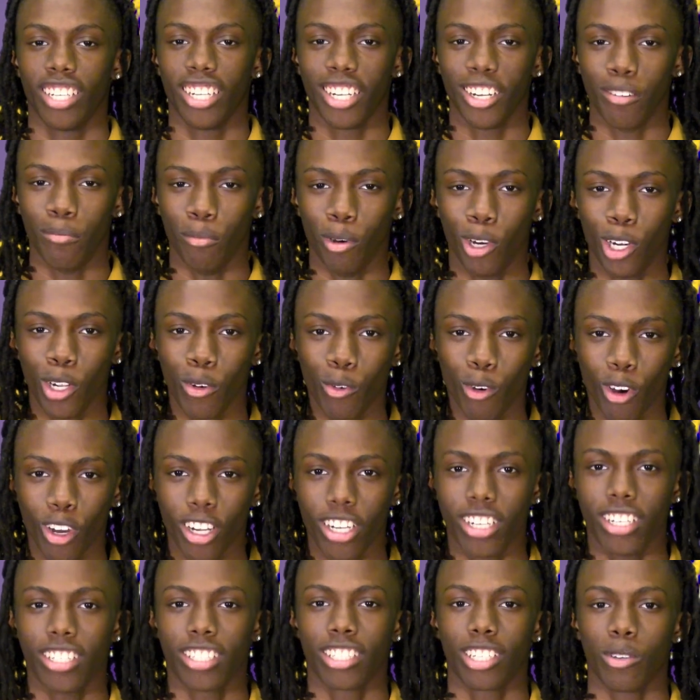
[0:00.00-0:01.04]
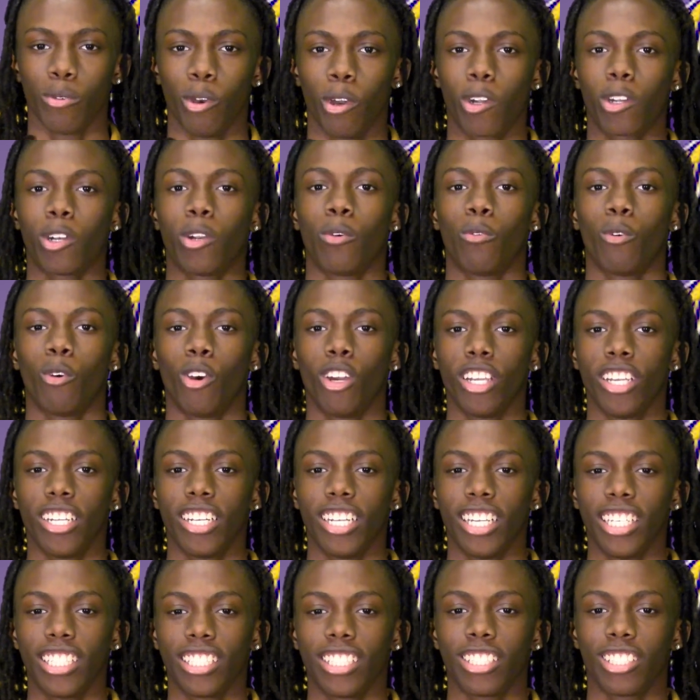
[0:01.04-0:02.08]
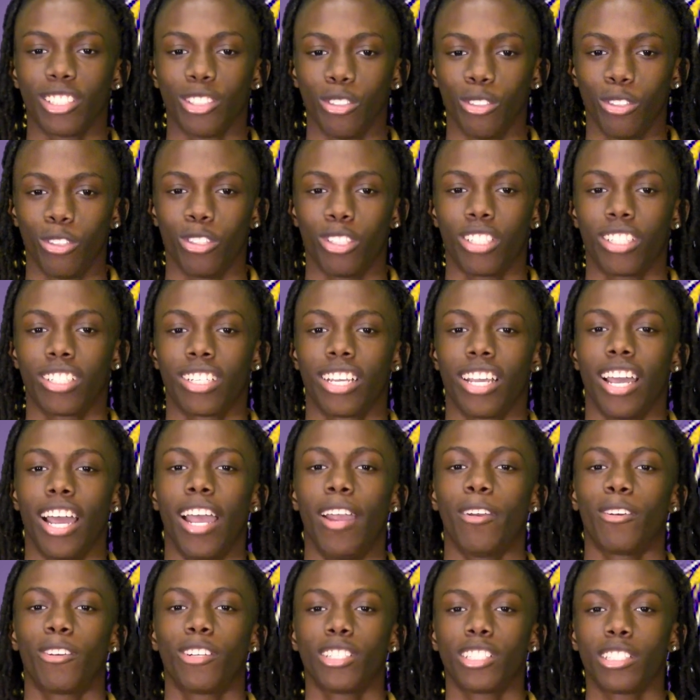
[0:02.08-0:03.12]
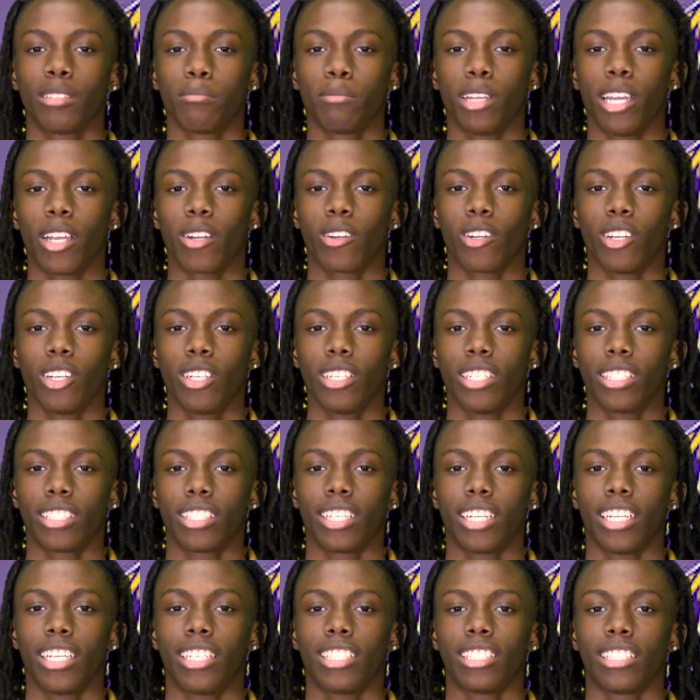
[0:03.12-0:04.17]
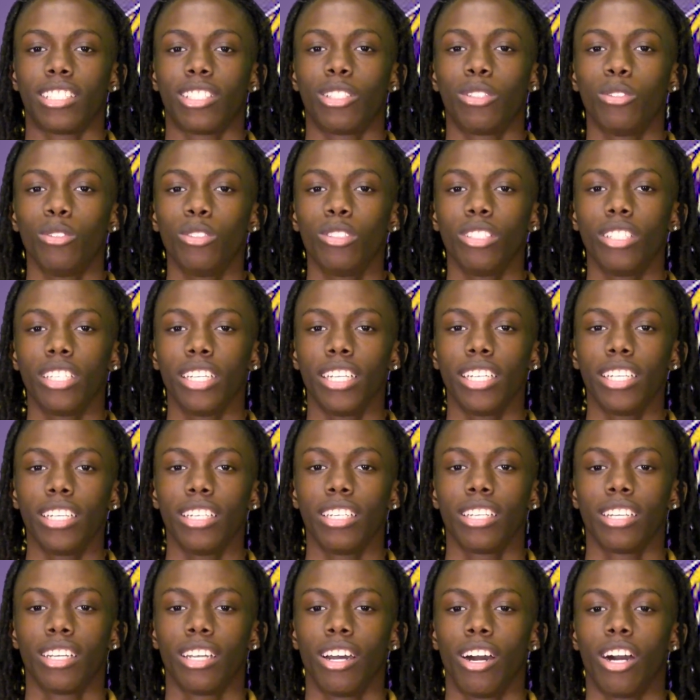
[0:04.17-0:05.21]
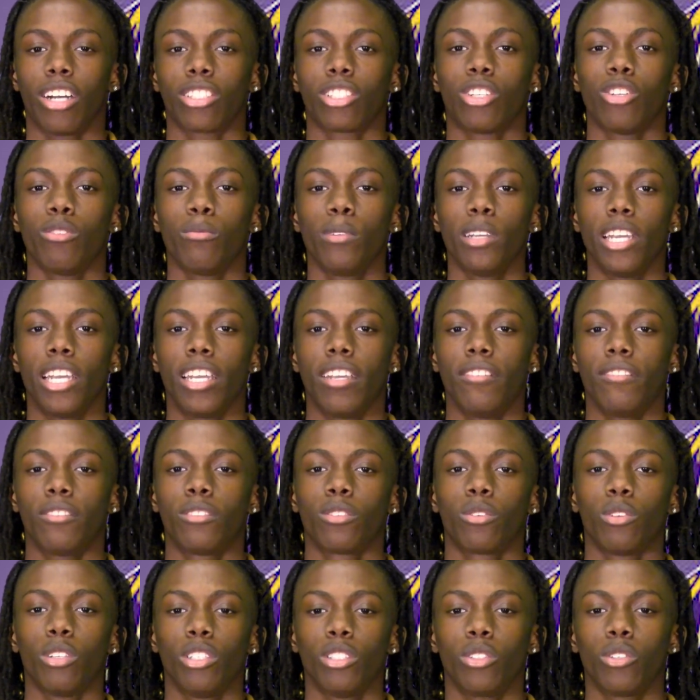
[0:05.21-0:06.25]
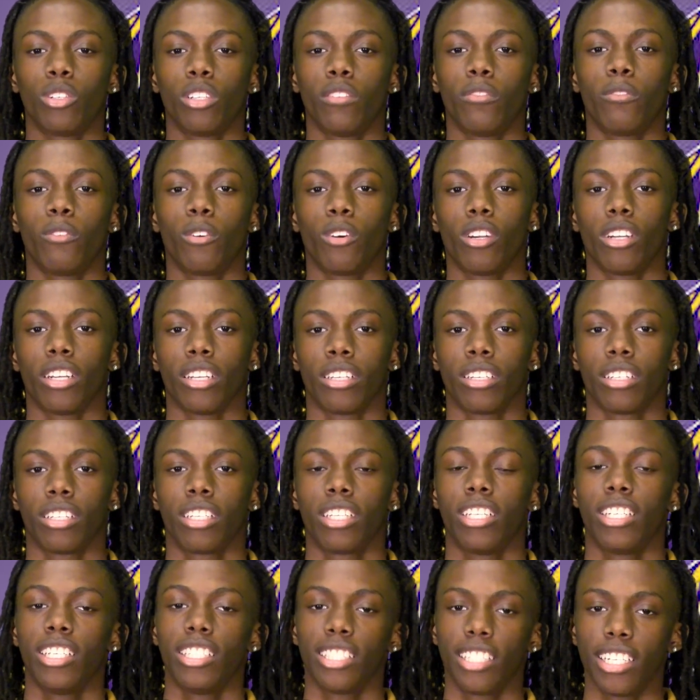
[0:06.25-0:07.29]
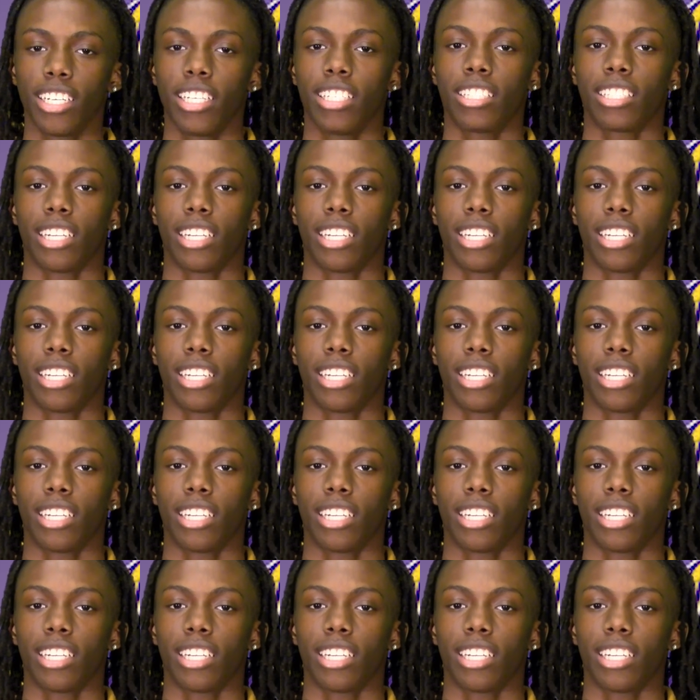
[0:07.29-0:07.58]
Good morning, Warriors, and welcome to Warrior Nation News. I am Christian Blackwell, and today is Tuesday, October 8th, 2024. Here today's